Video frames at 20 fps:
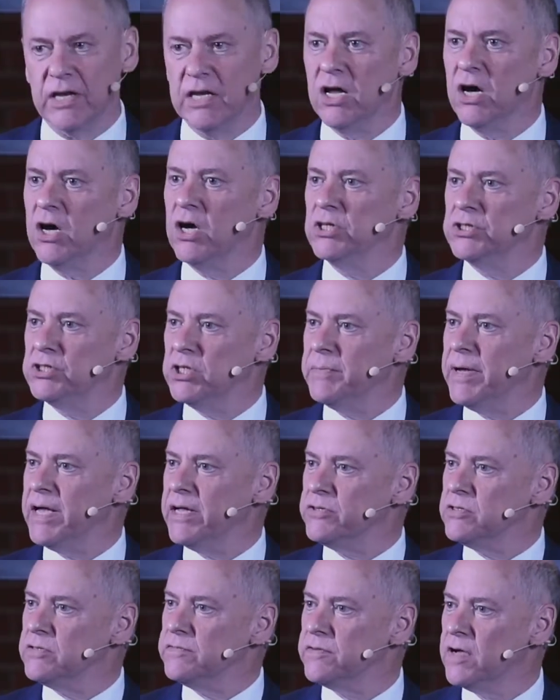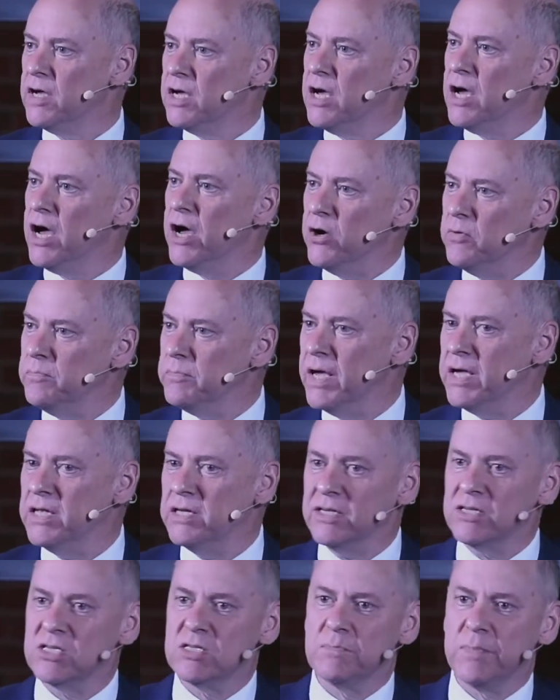large amount of homemade
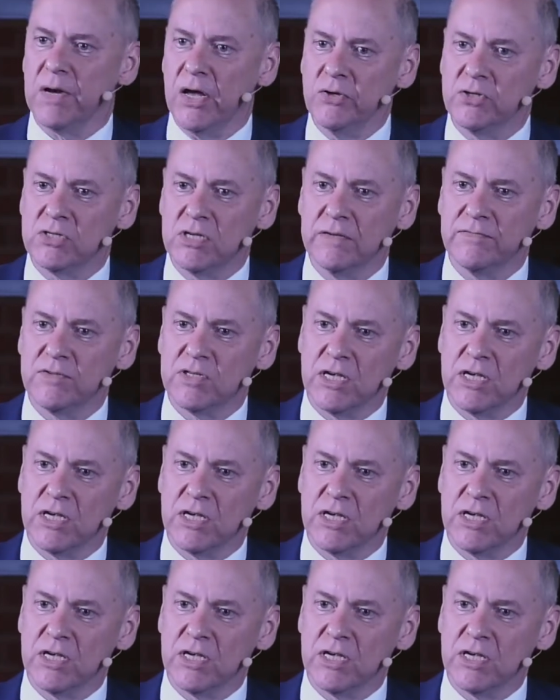explosives.